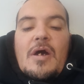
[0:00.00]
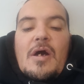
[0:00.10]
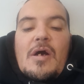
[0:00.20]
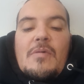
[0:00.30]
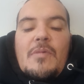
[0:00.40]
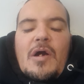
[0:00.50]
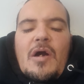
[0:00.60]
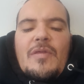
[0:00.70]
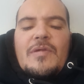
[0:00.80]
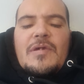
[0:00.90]
I
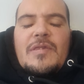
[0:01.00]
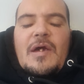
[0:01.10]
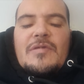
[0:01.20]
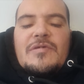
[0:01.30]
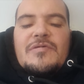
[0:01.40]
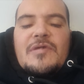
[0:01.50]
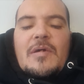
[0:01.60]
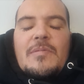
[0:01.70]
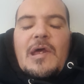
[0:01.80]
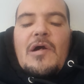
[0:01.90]
can't think of the actor's
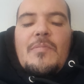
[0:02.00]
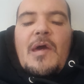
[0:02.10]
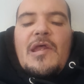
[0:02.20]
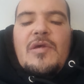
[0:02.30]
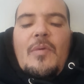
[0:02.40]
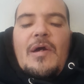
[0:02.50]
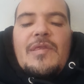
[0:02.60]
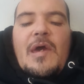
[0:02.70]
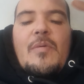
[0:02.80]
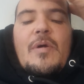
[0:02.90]
name now, but anyway,
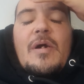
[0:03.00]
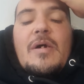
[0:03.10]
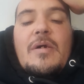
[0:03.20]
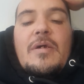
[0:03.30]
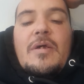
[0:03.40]
they were.